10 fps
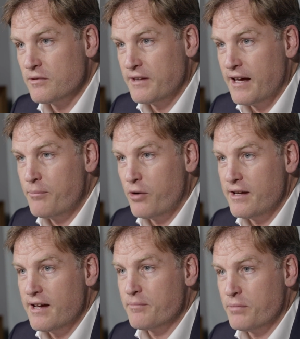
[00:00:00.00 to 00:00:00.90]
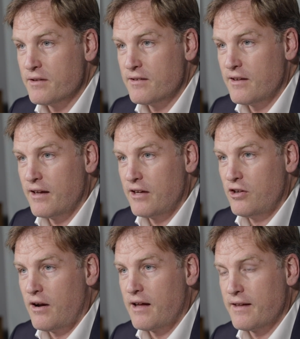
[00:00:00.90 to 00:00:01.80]
with the Abre yet, but
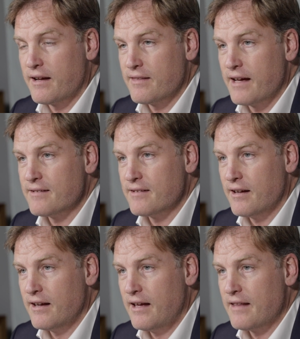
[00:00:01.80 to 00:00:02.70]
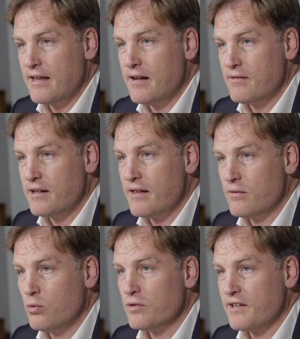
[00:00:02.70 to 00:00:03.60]
I think that at the end of the day, the
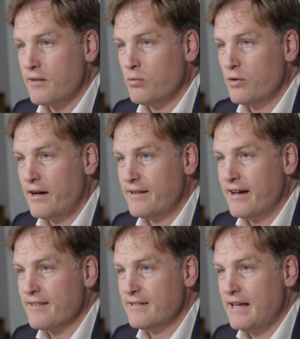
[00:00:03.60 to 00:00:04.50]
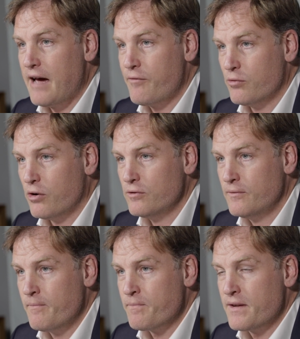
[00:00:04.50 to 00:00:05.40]
wall stent will undoubtedly have a role.
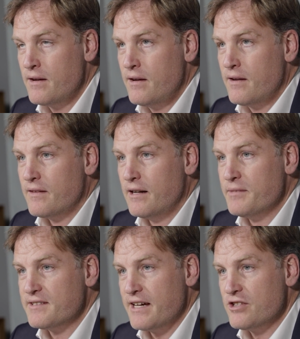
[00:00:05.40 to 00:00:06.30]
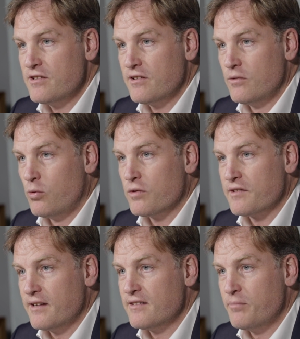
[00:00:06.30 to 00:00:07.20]
The limitations in the wall
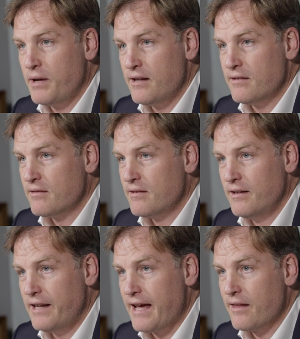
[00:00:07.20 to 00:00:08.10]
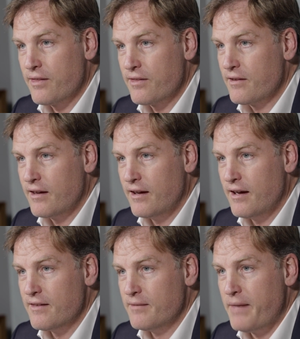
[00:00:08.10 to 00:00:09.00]
stent have been length.
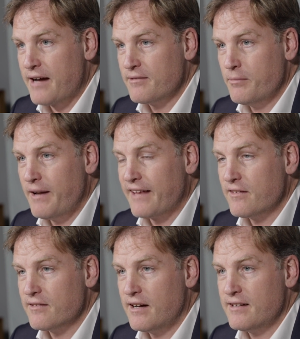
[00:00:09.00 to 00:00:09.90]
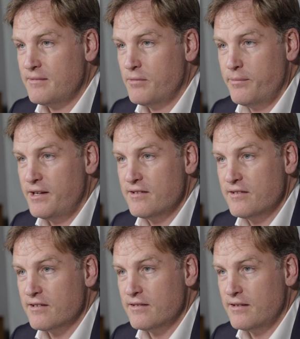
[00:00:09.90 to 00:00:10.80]
The maximum length is 90
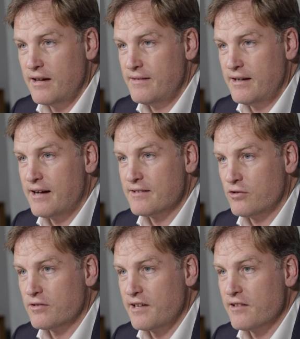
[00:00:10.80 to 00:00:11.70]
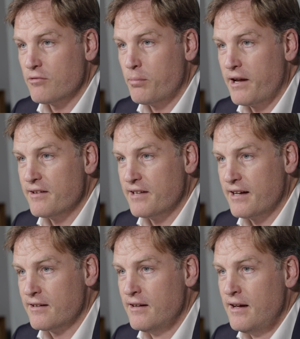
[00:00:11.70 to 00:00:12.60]
millimeters, and the nitinol stents replace
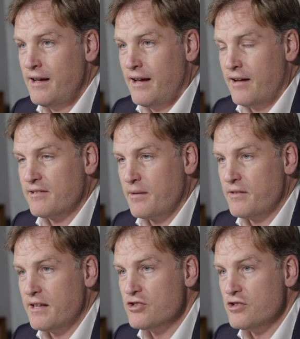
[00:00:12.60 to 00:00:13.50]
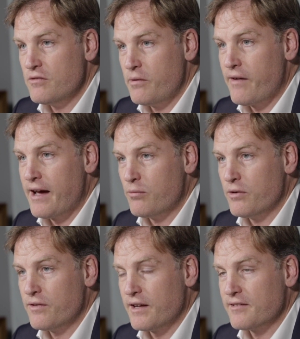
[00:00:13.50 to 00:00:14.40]
that. And some of the issues we've had
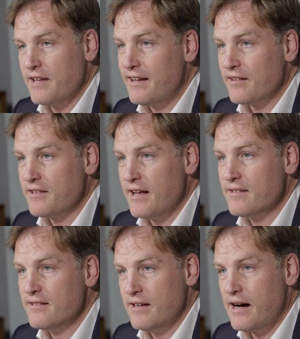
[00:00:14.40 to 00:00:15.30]
with extending stent into the